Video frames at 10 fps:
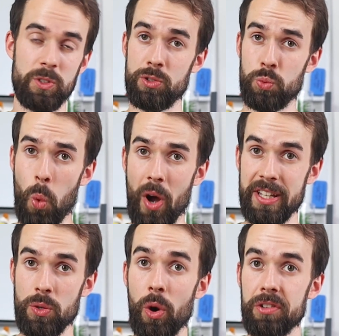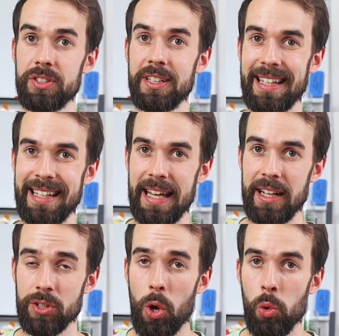which is why you often can
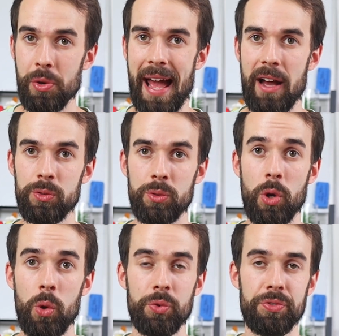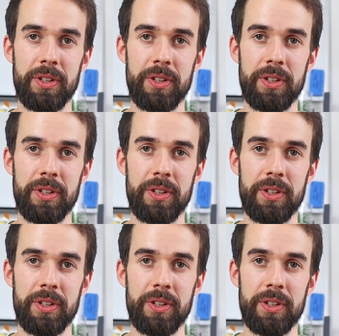get cold hands or cold